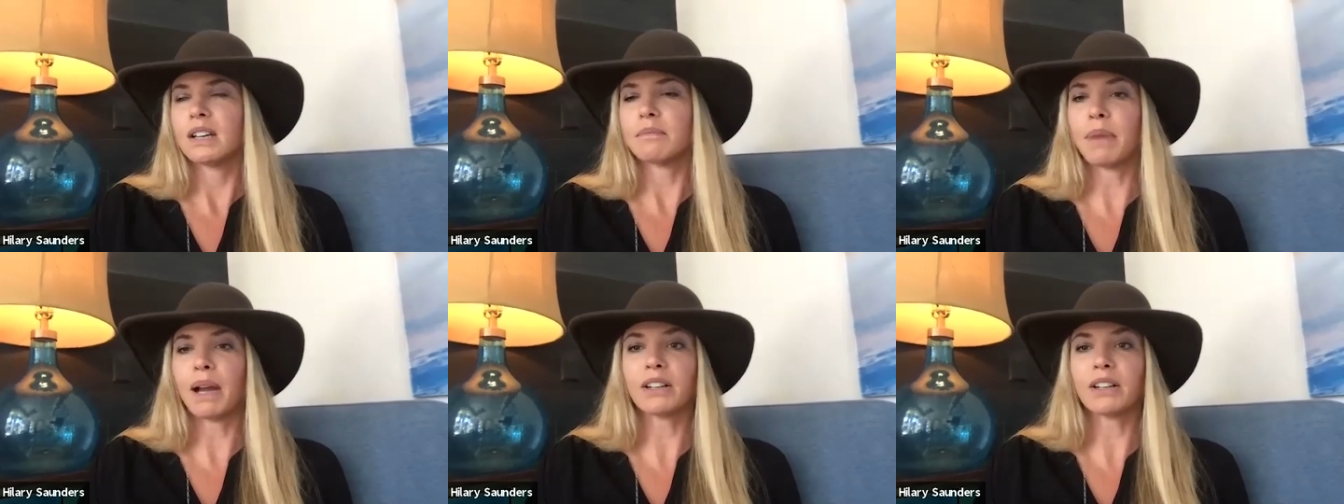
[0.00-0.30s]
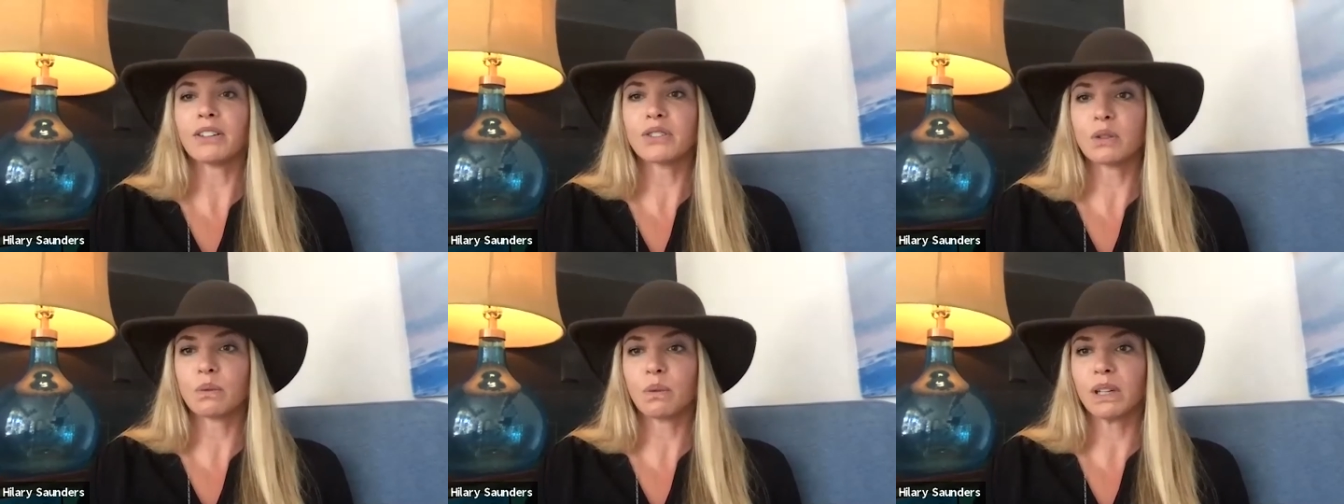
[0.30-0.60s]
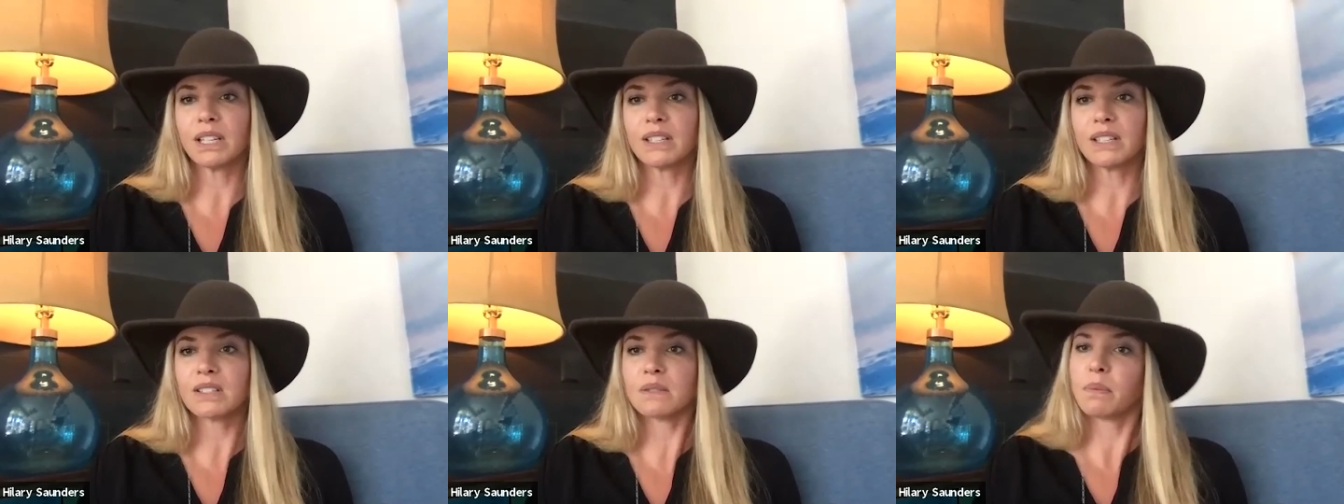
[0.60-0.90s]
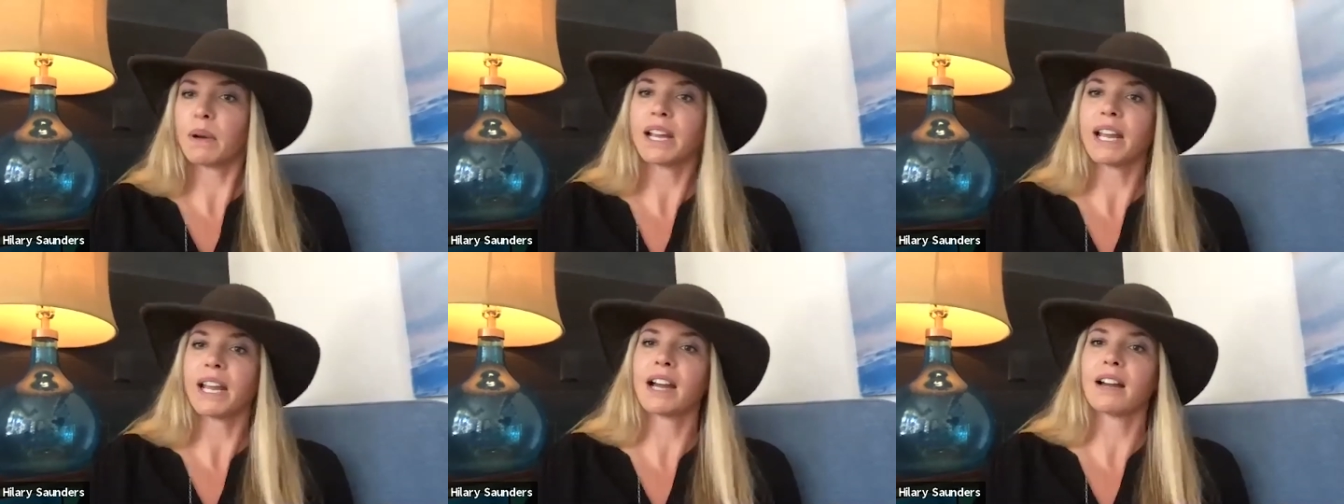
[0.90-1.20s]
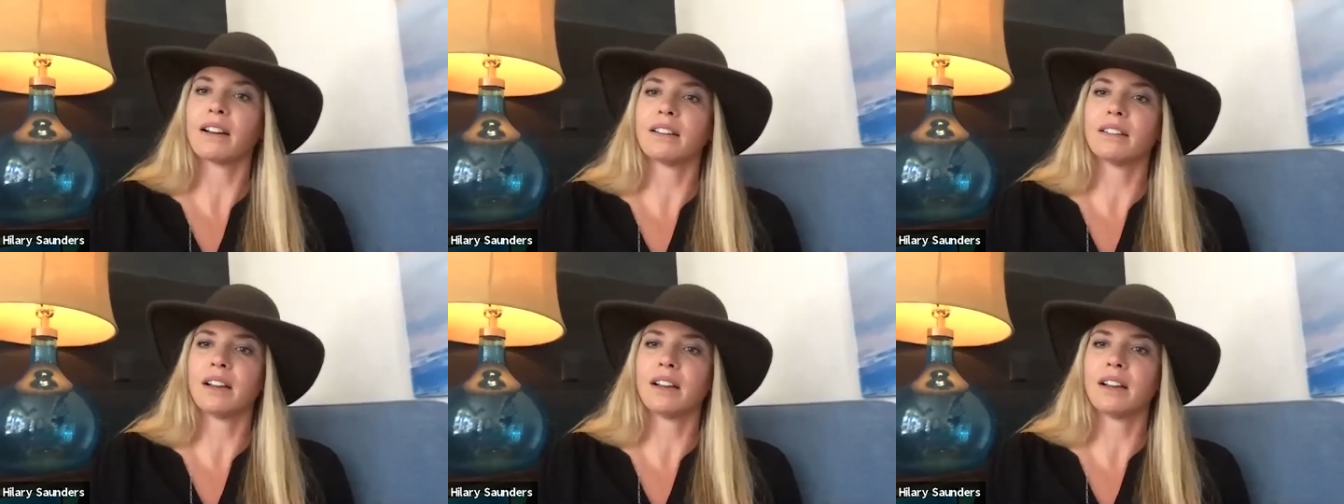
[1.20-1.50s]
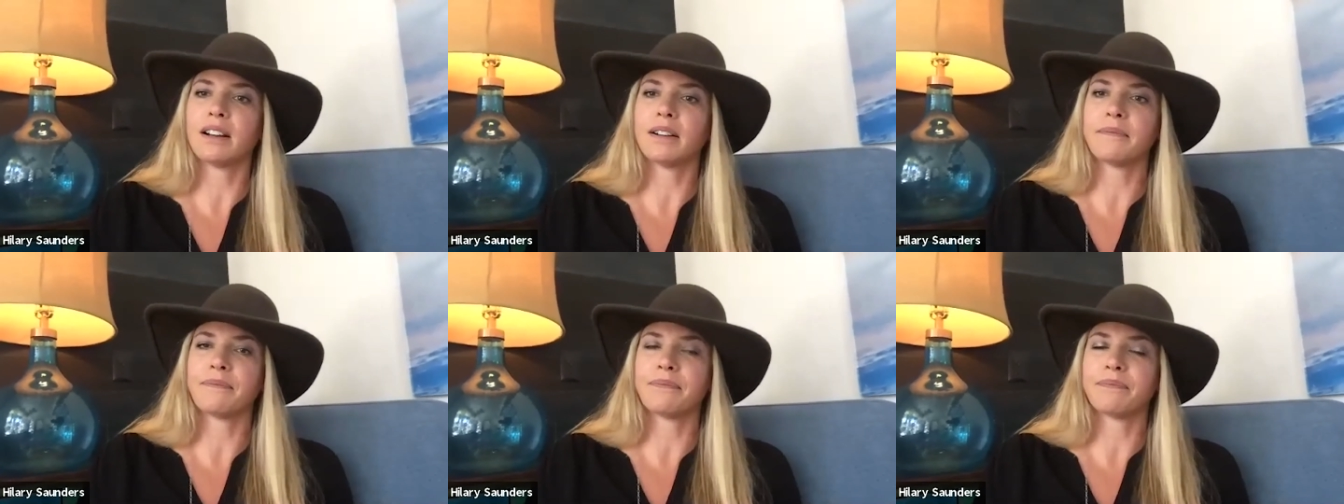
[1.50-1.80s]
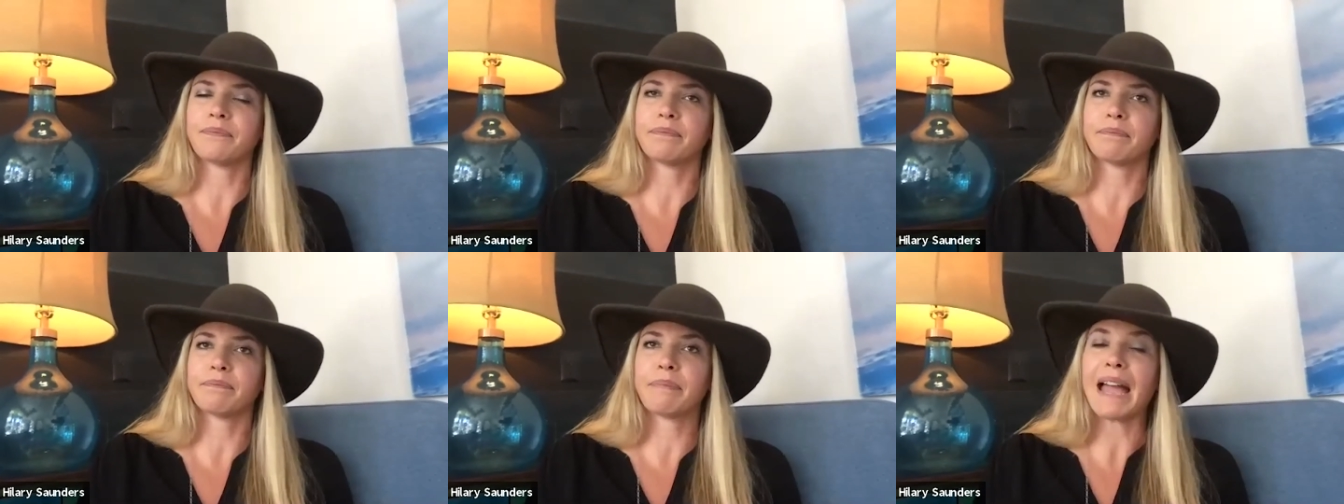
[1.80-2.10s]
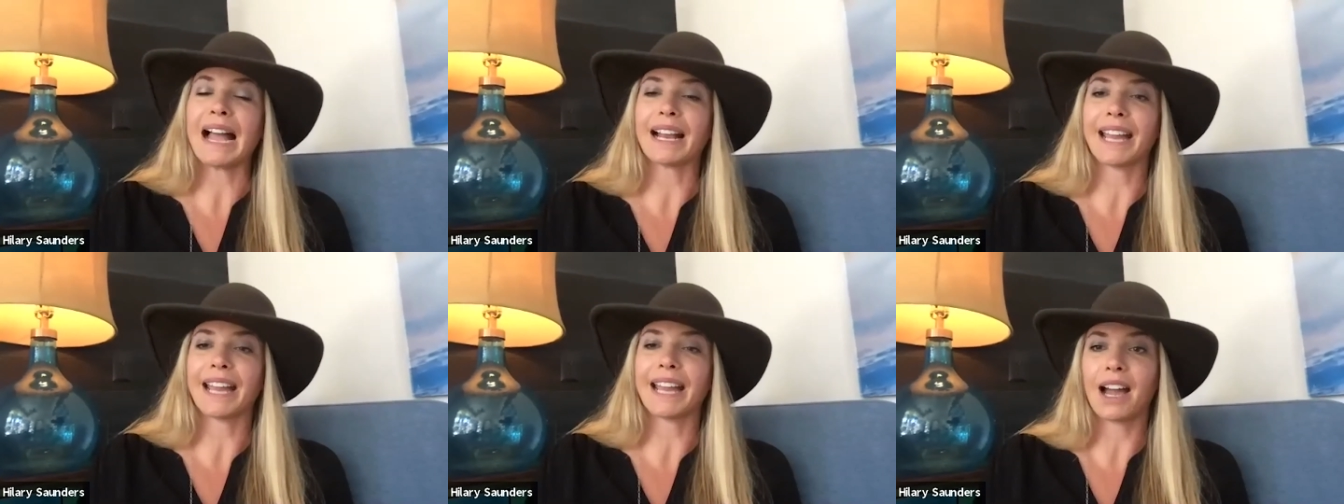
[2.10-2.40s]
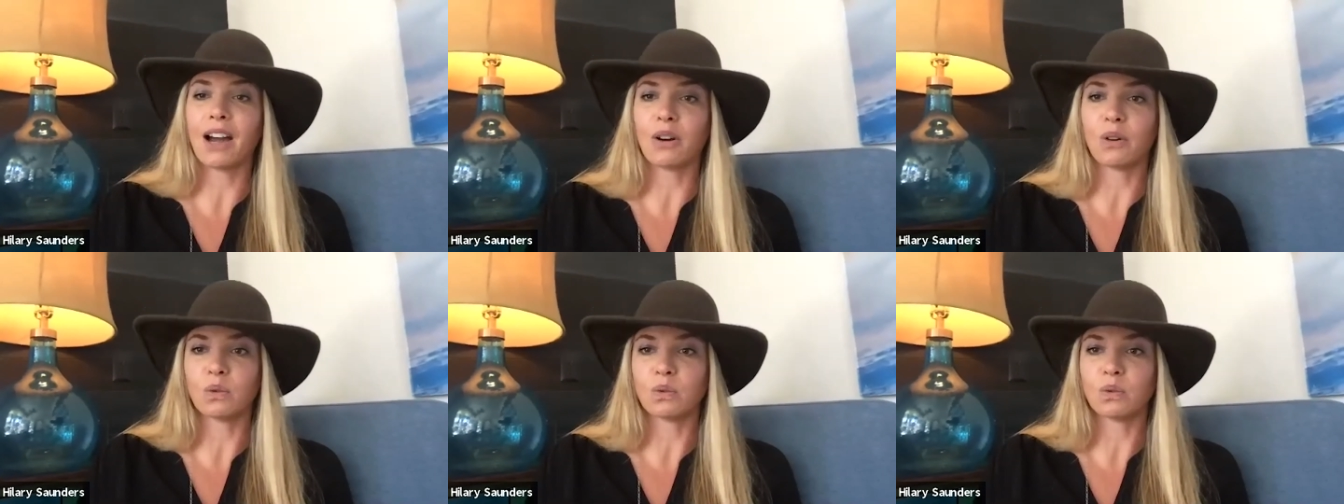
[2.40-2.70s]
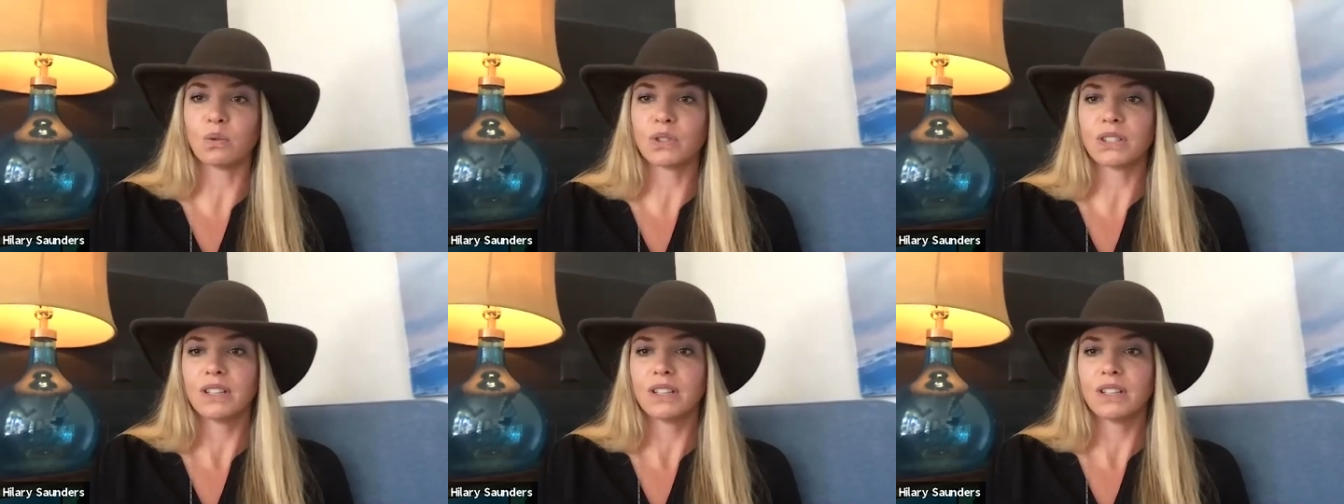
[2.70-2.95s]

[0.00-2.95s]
buyers are wanting to buy out, back out.